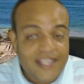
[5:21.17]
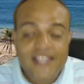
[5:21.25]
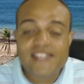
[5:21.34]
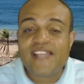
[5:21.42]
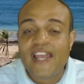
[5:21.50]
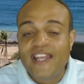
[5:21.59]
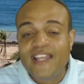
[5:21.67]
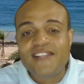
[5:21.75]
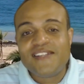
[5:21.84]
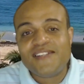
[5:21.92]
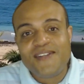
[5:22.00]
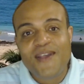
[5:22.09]
He's letting
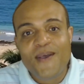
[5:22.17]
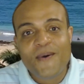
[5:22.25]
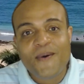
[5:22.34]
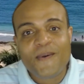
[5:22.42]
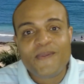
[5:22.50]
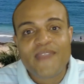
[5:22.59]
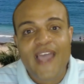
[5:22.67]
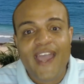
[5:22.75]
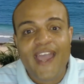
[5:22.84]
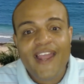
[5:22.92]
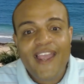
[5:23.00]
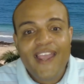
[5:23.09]
us know
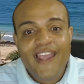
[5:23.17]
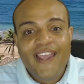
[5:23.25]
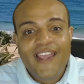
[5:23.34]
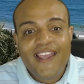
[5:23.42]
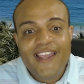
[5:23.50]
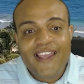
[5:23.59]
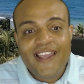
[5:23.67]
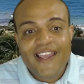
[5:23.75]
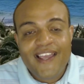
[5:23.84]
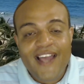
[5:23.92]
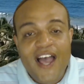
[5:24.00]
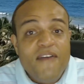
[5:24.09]
that
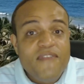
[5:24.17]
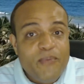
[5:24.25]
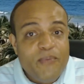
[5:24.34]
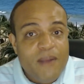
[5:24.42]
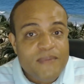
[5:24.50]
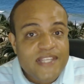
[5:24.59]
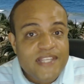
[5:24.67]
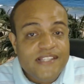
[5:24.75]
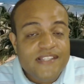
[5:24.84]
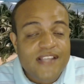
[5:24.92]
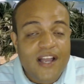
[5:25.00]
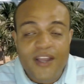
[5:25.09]
of the promise.
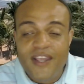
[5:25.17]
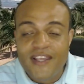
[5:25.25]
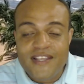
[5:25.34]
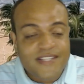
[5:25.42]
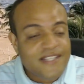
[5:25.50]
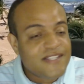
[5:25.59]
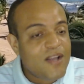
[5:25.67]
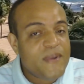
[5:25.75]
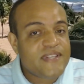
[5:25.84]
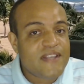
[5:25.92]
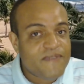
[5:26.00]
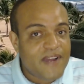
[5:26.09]
He's he because he's
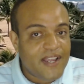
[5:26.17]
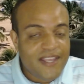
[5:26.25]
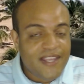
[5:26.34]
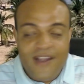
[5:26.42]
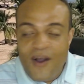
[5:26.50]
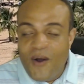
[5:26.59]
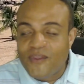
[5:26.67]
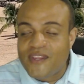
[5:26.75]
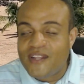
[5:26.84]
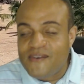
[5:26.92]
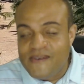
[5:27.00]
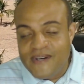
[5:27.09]
always upfront. He oh
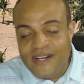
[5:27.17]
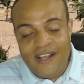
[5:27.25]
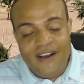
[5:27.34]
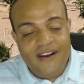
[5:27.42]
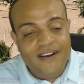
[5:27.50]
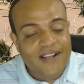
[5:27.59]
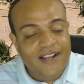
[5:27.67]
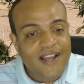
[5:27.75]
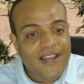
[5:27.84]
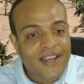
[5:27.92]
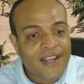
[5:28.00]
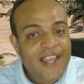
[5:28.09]
the Lord our
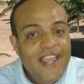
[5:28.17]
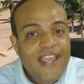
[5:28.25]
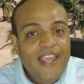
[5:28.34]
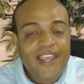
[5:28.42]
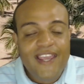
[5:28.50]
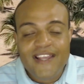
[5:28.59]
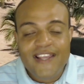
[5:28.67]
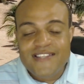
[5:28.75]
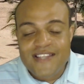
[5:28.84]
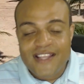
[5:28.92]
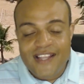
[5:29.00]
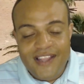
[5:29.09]
God, he
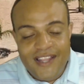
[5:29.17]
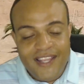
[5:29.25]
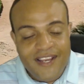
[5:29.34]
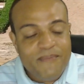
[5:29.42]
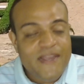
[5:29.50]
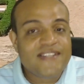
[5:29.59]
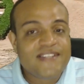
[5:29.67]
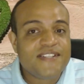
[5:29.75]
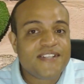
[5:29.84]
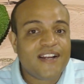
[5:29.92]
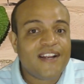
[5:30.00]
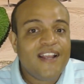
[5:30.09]
is clear
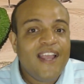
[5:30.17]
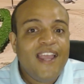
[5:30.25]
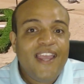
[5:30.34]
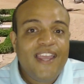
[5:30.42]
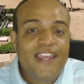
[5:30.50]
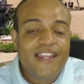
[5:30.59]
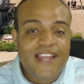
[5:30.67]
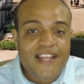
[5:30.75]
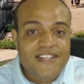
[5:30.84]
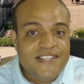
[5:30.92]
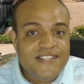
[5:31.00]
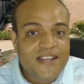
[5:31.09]
messenger. He
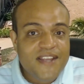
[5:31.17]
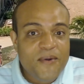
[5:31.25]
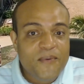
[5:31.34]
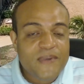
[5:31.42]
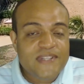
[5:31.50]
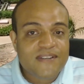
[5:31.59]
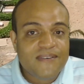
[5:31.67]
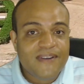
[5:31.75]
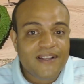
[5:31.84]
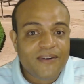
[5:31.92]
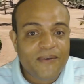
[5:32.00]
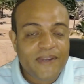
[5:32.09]
lets us know what's
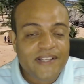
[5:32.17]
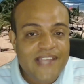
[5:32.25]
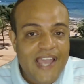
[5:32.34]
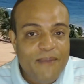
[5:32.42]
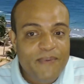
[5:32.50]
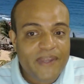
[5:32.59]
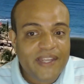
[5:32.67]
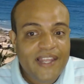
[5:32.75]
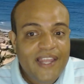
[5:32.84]
going going to happen.